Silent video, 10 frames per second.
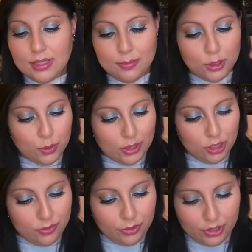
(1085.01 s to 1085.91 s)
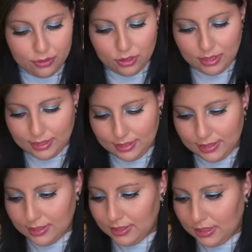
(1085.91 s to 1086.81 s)
Let me swatch it for you so you guys
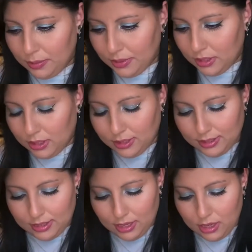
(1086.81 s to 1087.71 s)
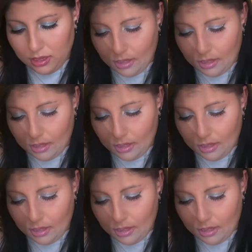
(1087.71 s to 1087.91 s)
can see what it looks like.